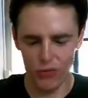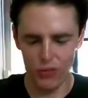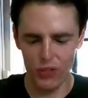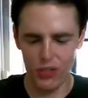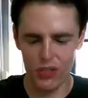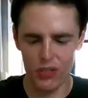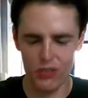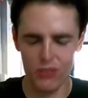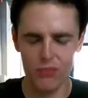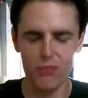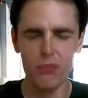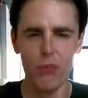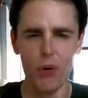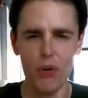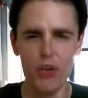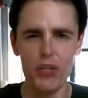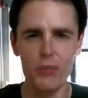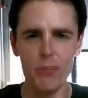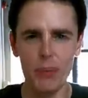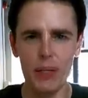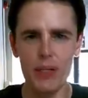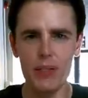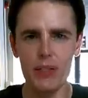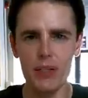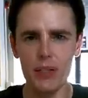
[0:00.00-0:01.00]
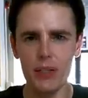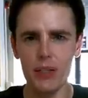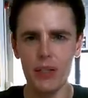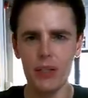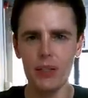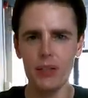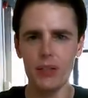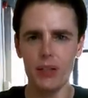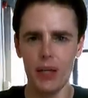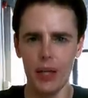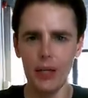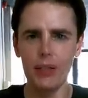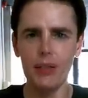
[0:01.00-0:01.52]
food is more spicy
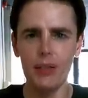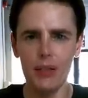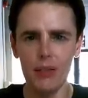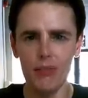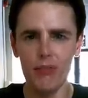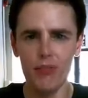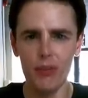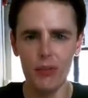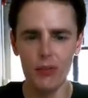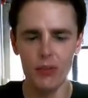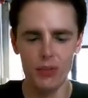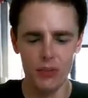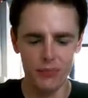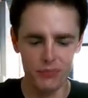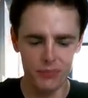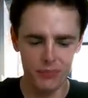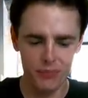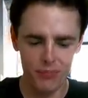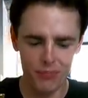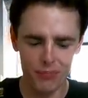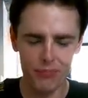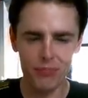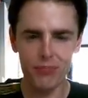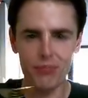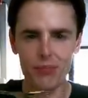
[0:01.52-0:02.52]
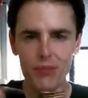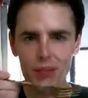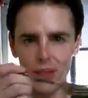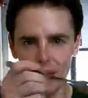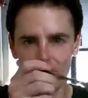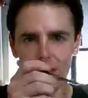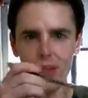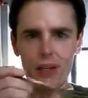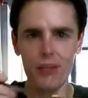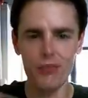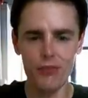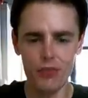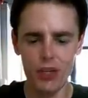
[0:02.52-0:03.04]
than the Indian food
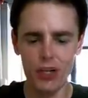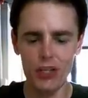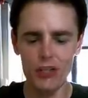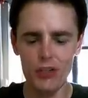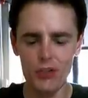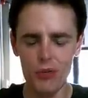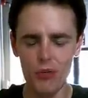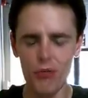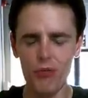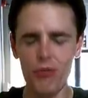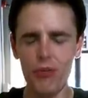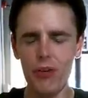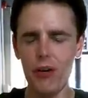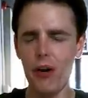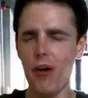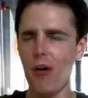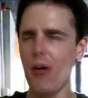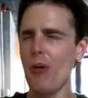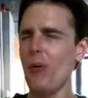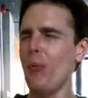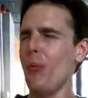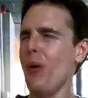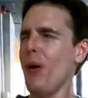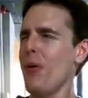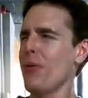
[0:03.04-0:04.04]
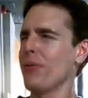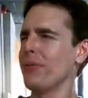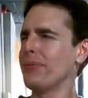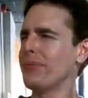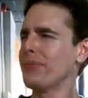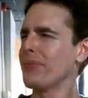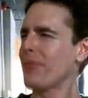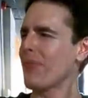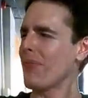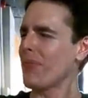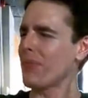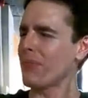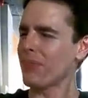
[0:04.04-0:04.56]
that I've tried so far, oh
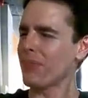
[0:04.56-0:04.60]
wow.